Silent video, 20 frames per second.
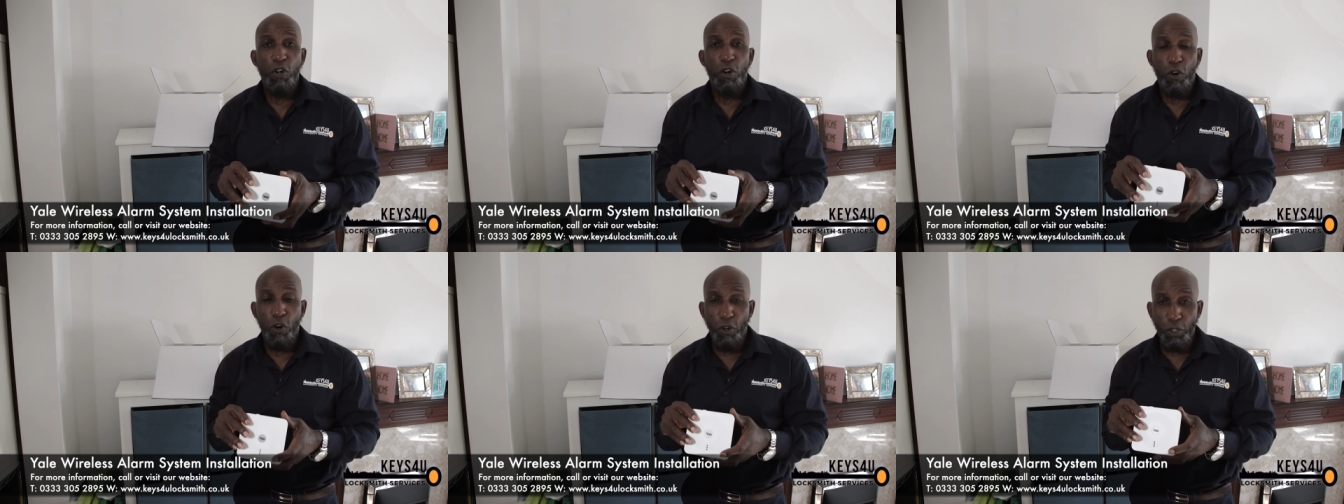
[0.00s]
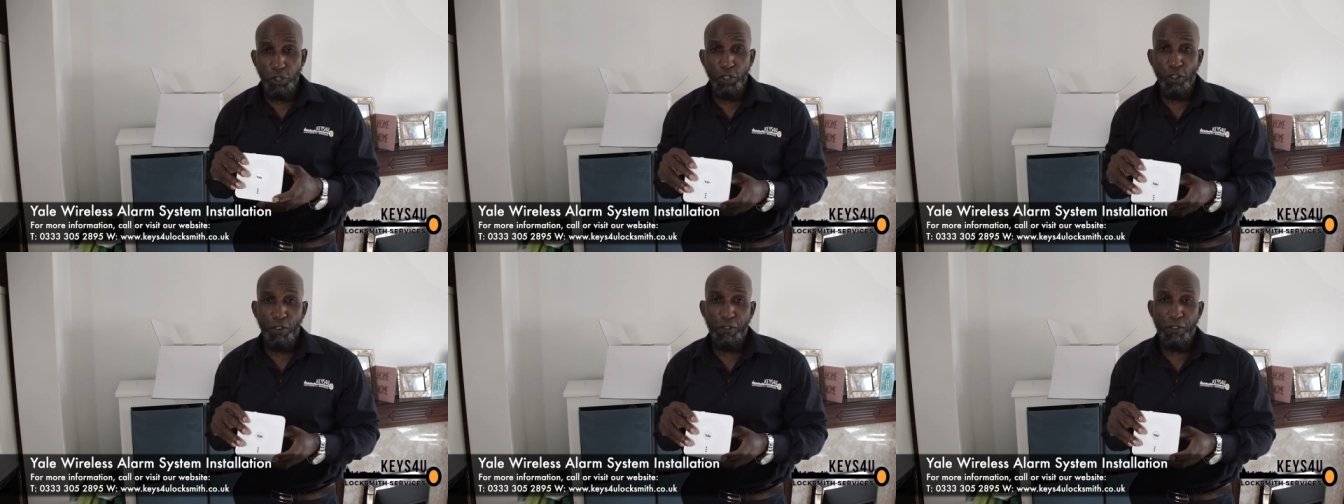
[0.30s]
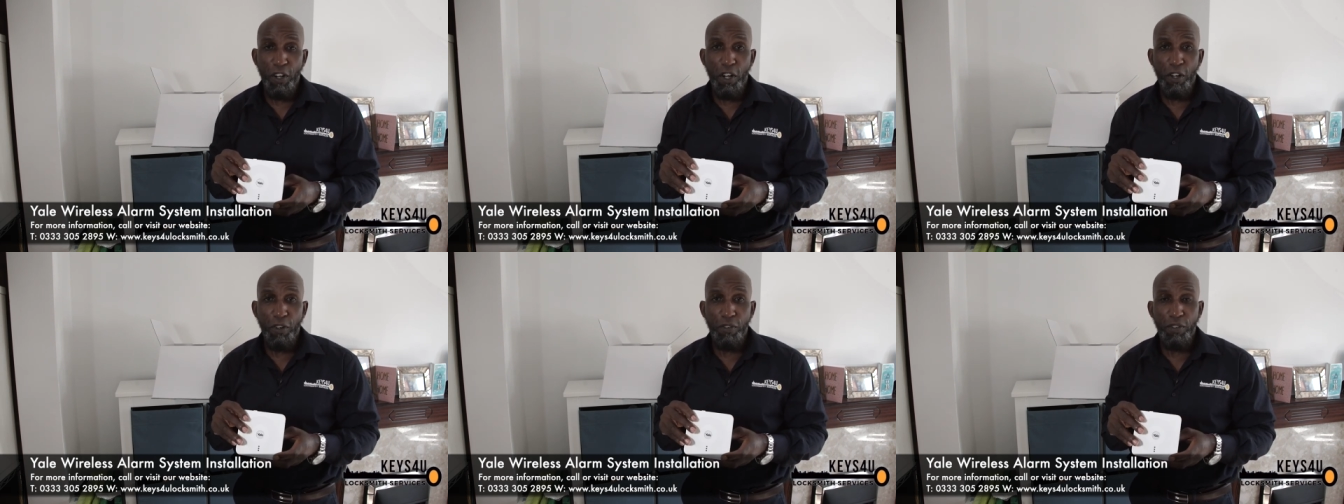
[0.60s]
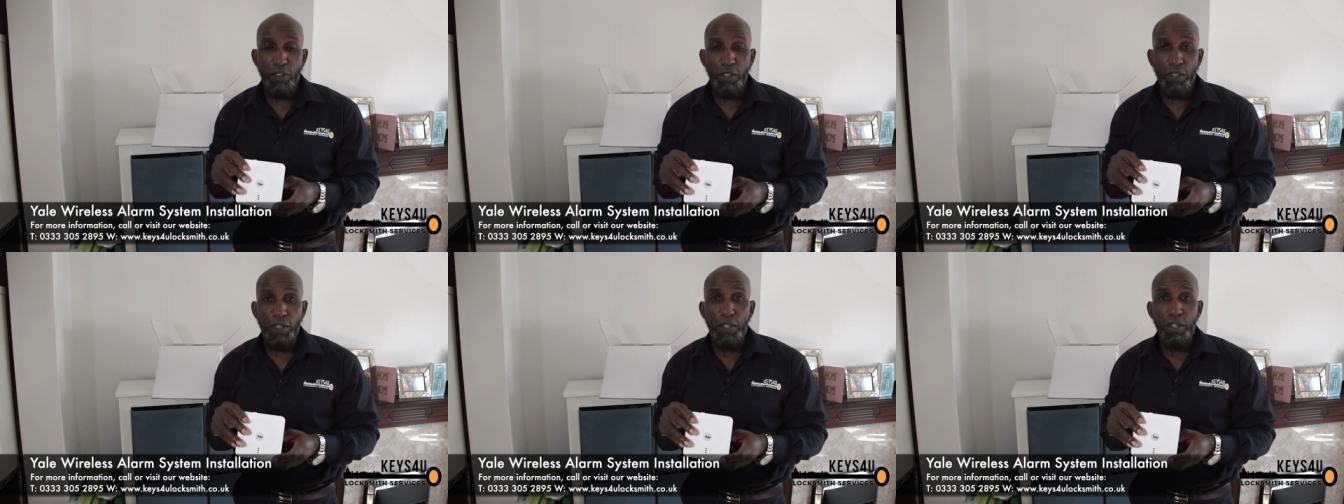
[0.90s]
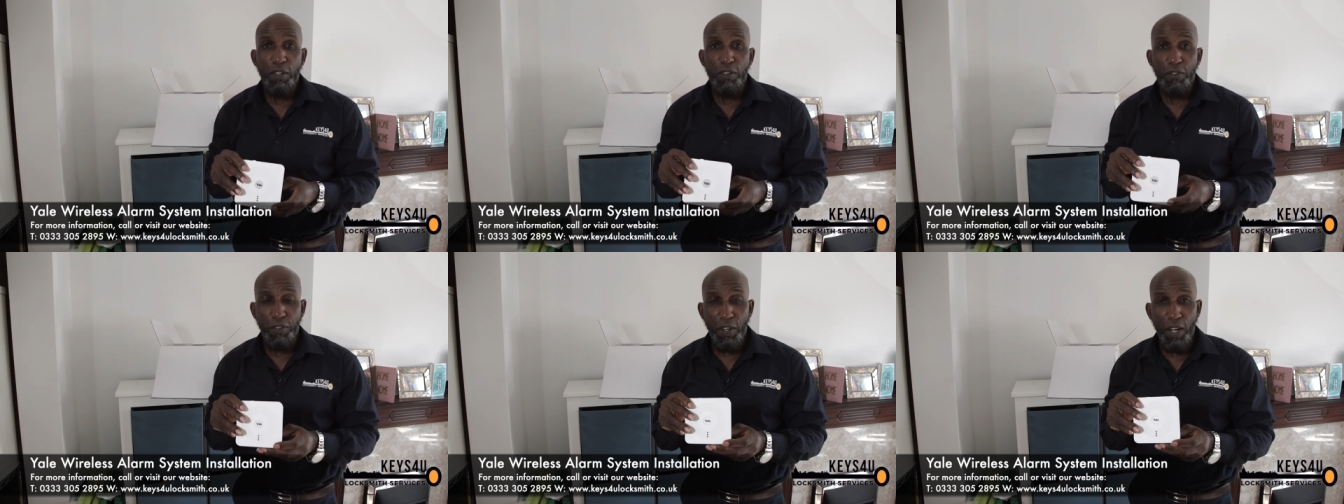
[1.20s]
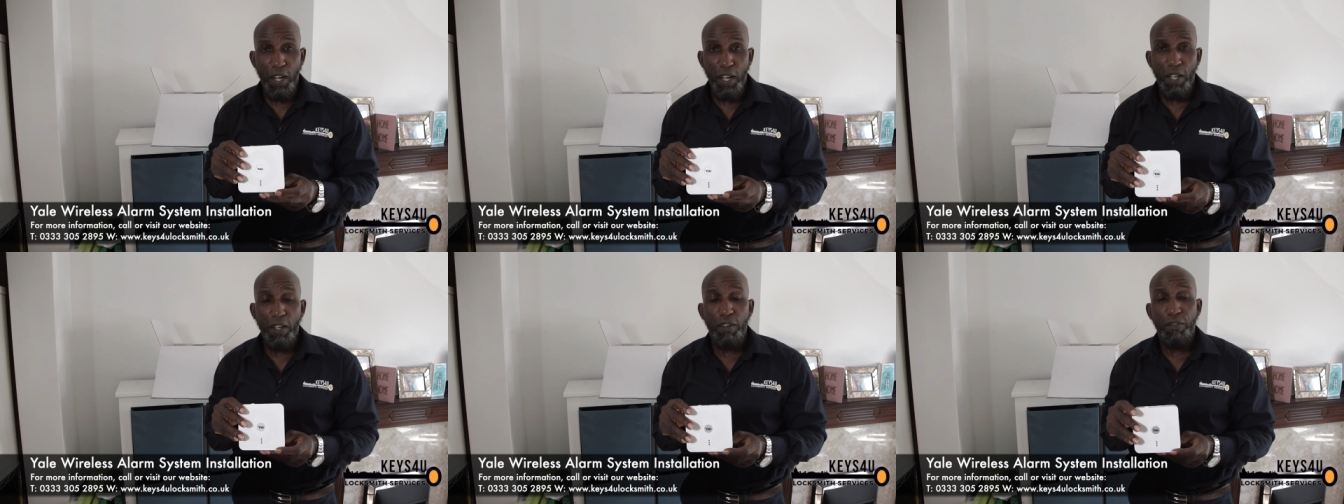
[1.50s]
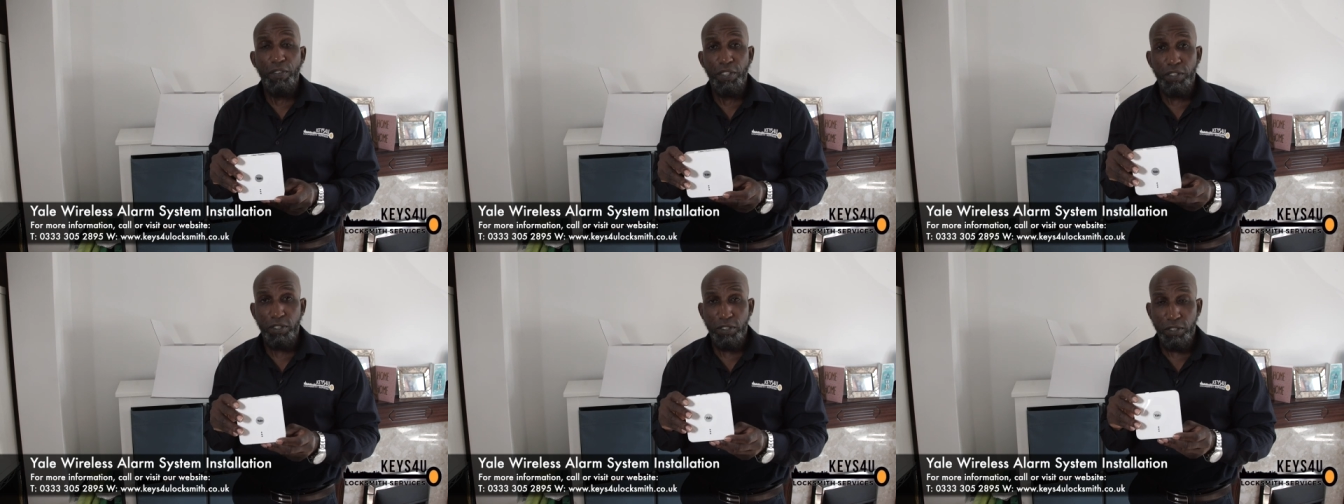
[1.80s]
on your phone via
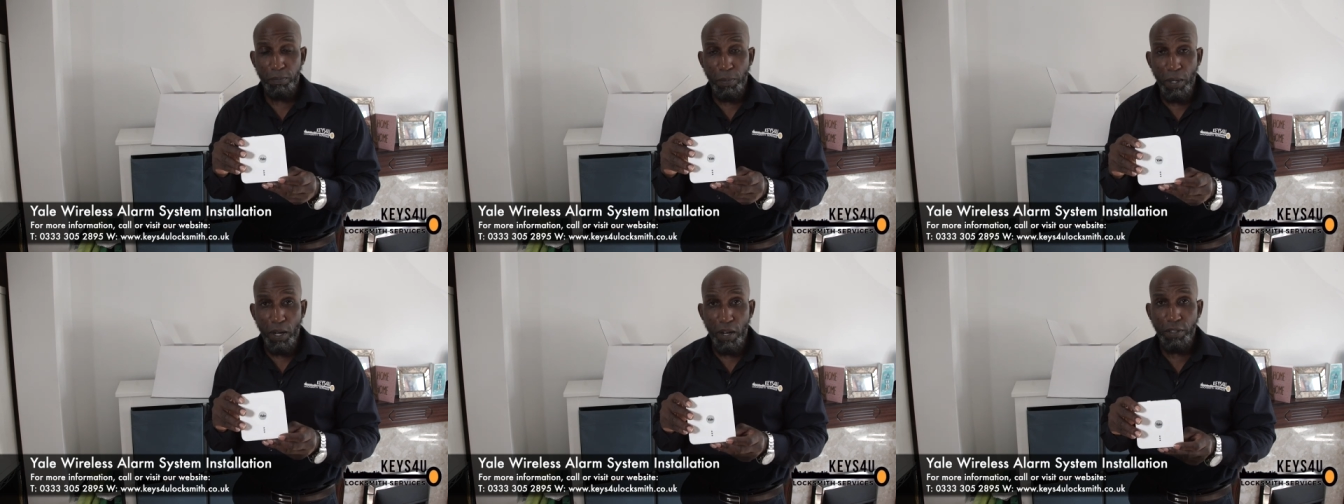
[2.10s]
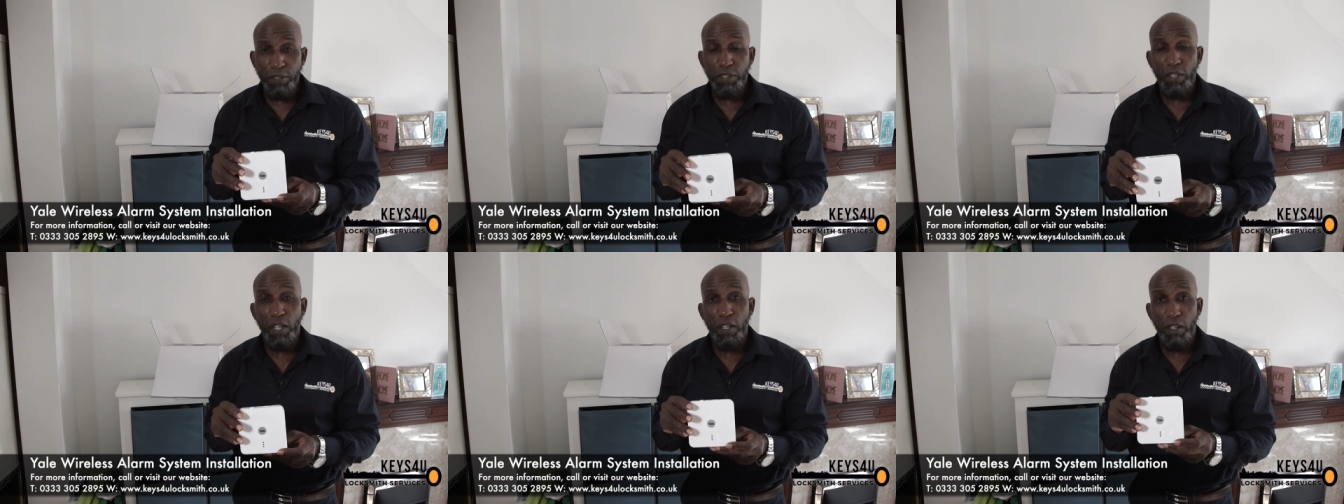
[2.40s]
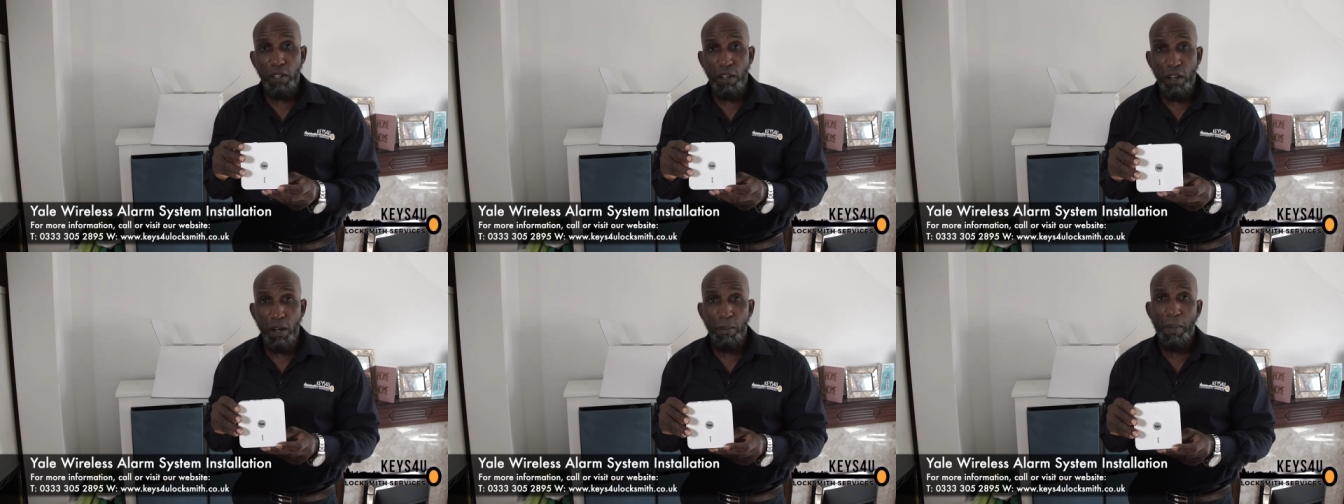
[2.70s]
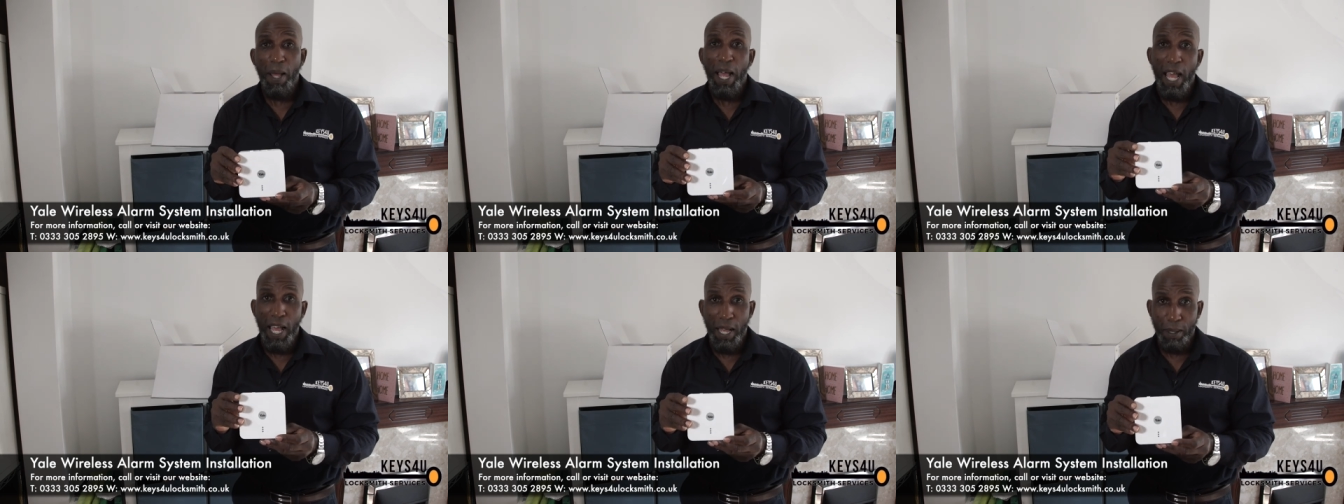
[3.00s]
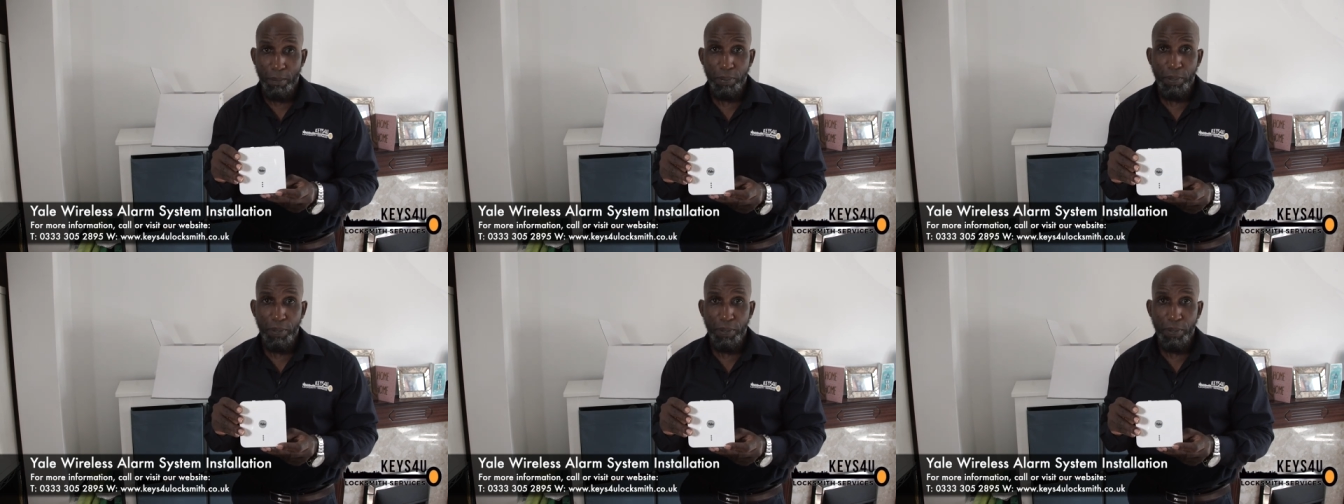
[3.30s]
the Smart Alarm app.